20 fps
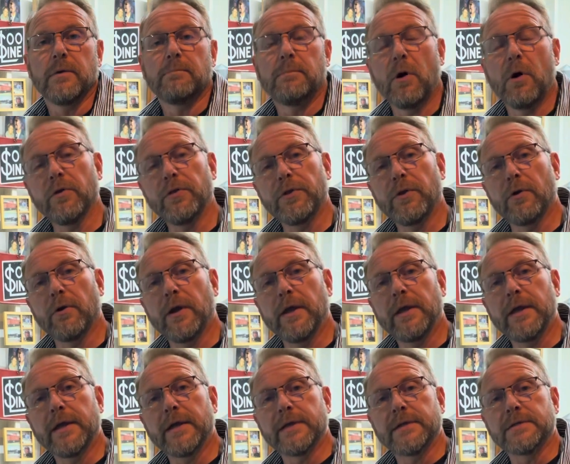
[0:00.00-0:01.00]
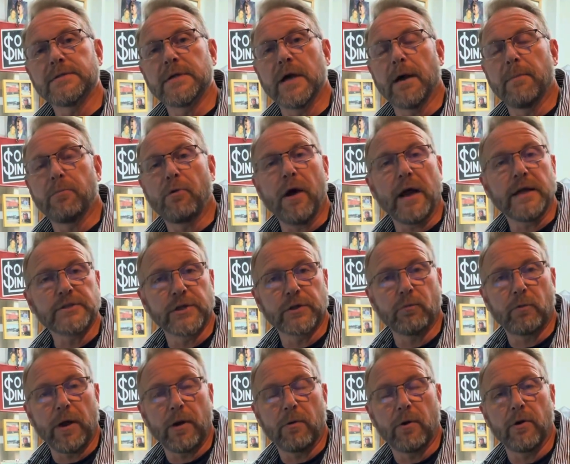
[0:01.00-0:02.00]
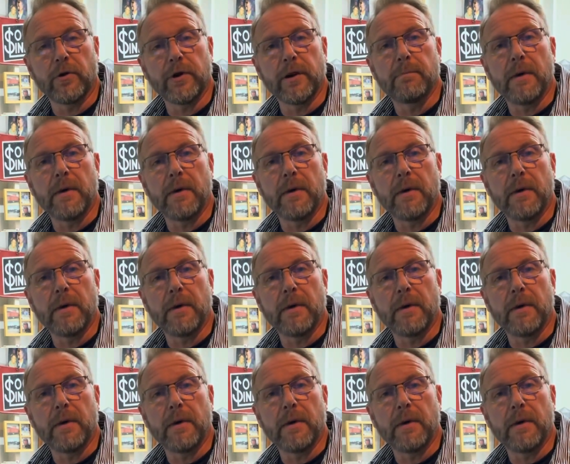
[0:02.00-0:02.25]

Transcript: both during his project railroad and